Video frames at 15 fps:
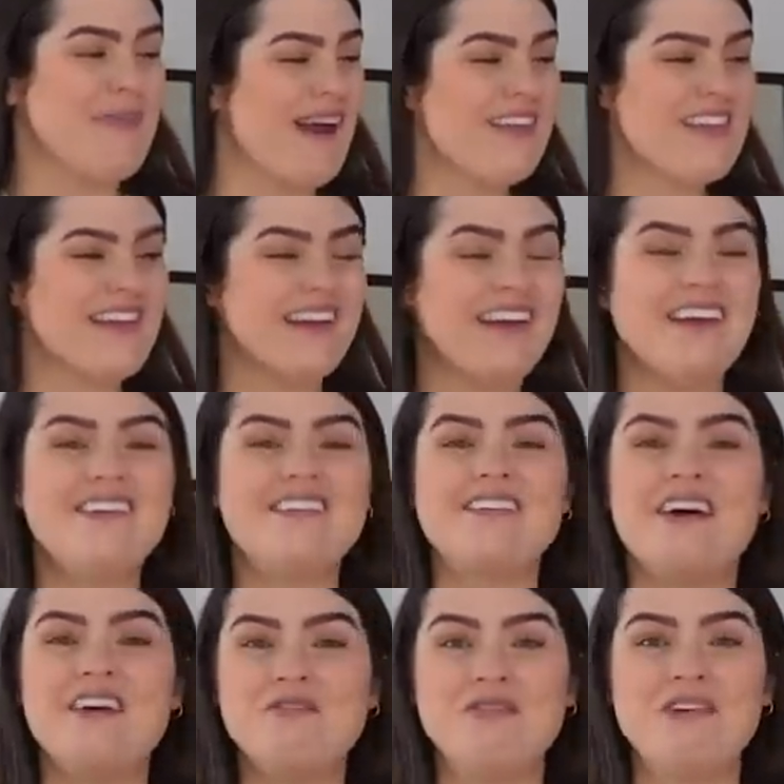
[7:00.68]
matchiness,
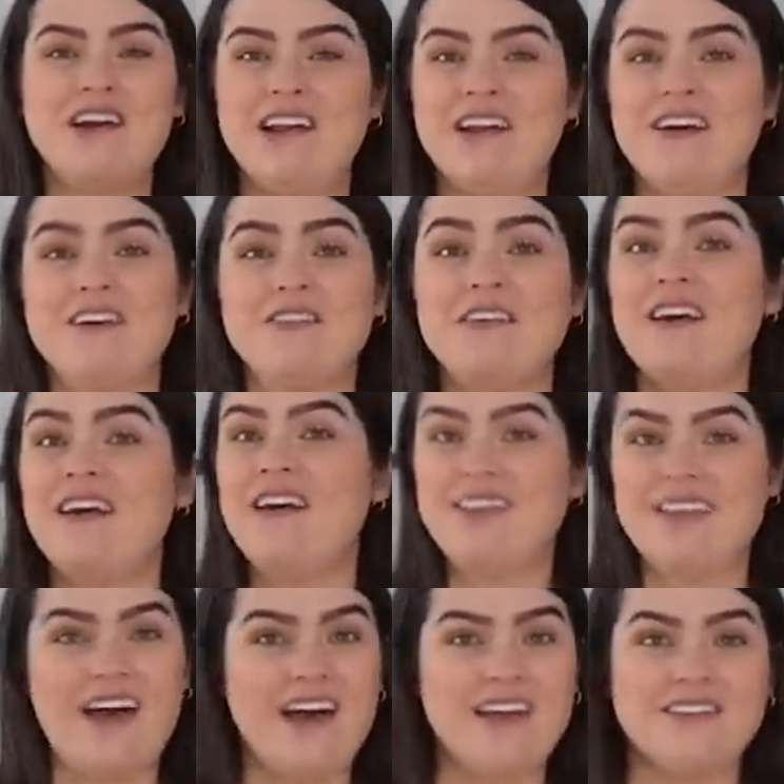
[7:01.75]
I really love
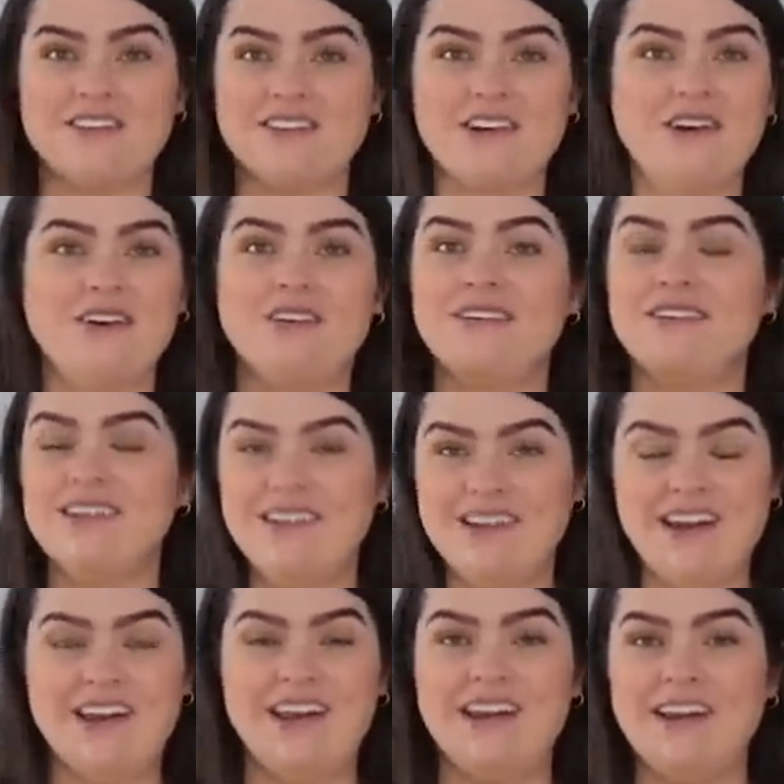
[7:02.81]
the head to toe
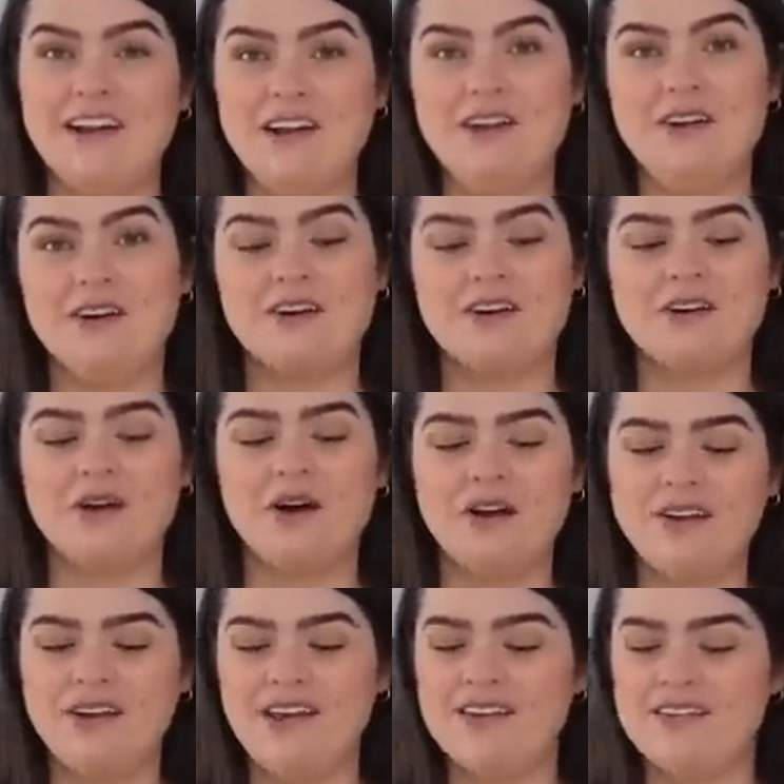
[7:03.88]
linen look. Not
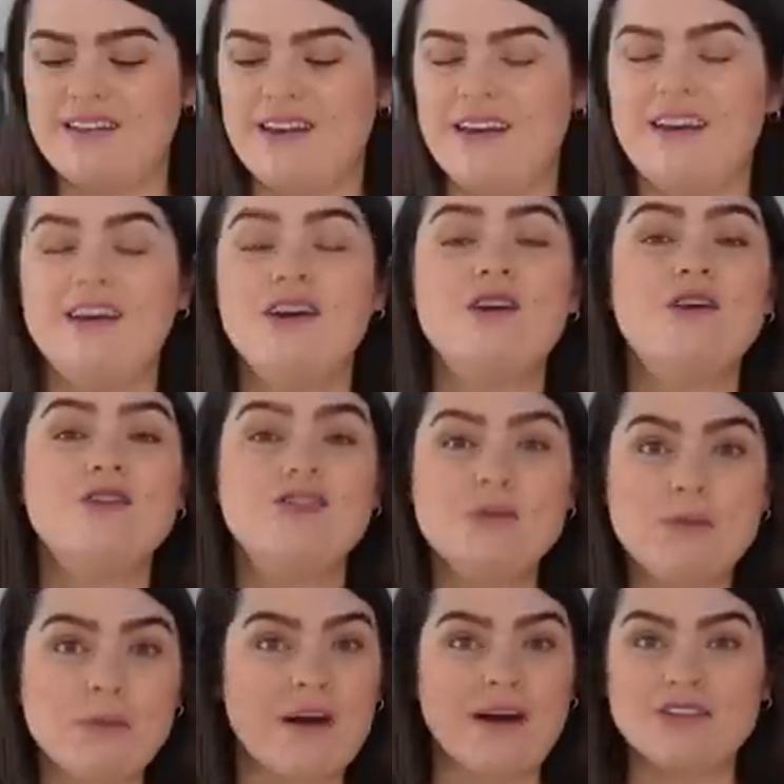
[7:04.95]
only is it
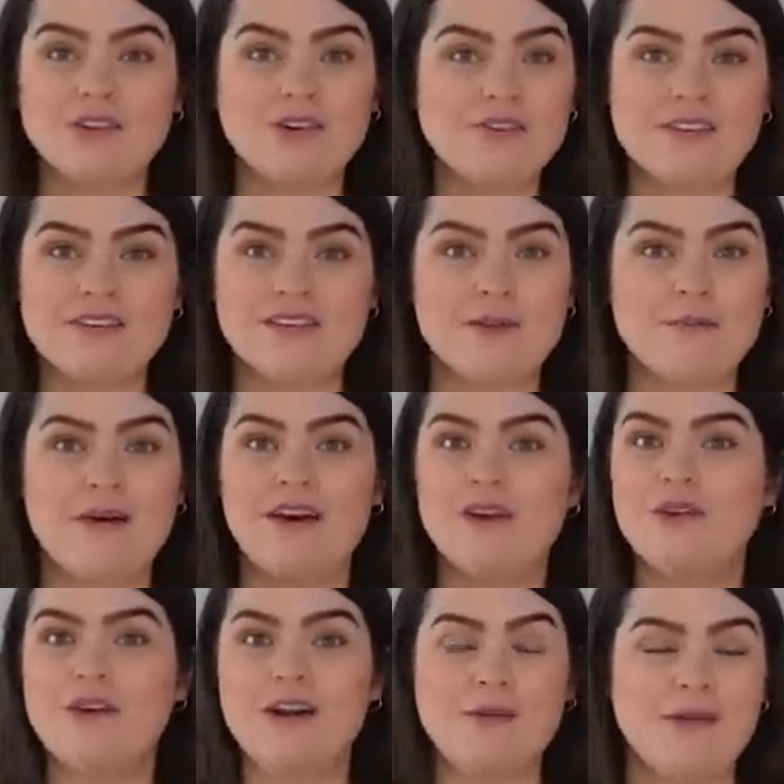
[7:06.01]
super practical for the summer,
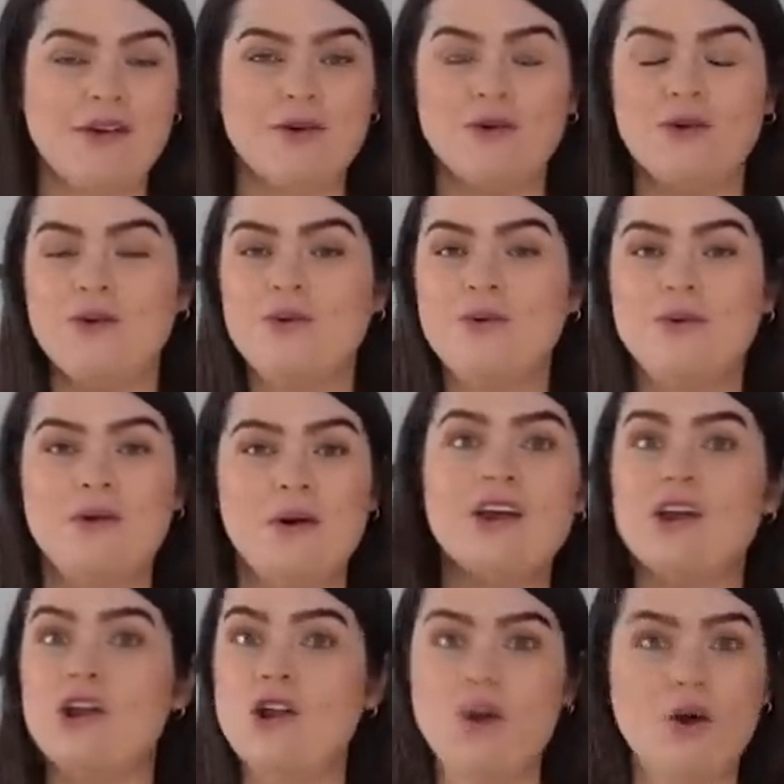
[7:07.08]
you're gonna be cool,
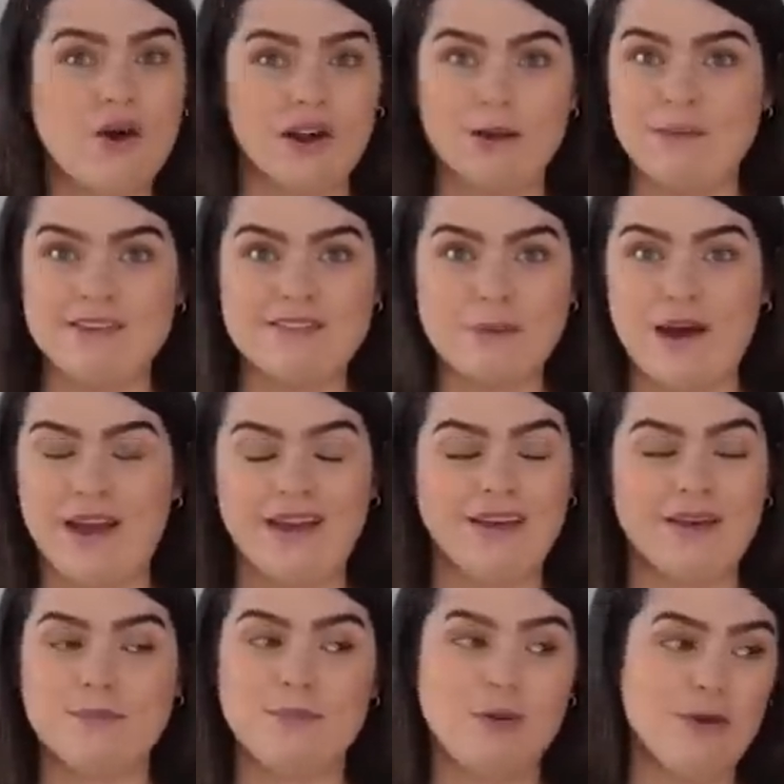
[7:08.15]
you're not gonna be sweating
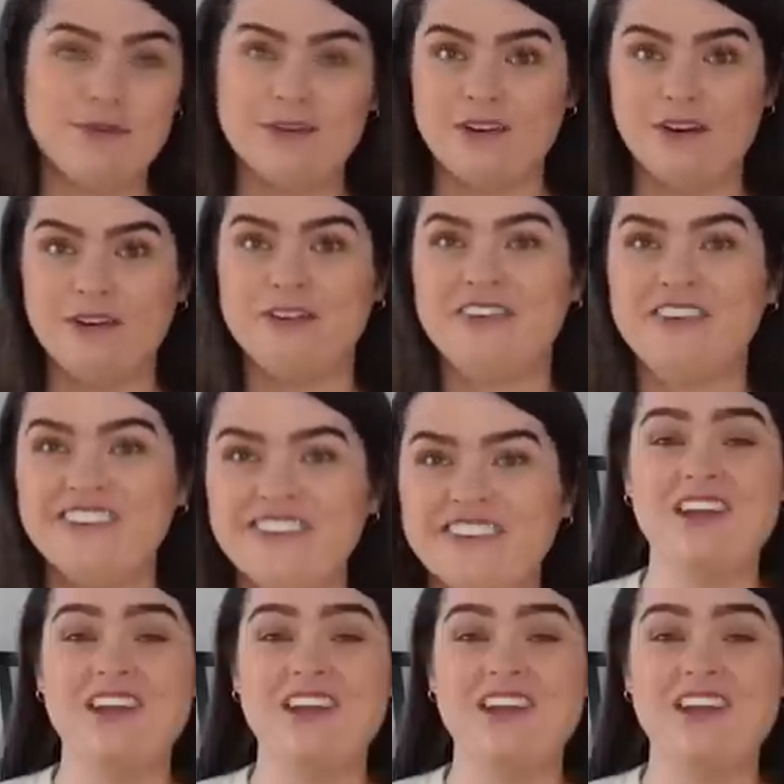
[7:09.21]
your boobies off.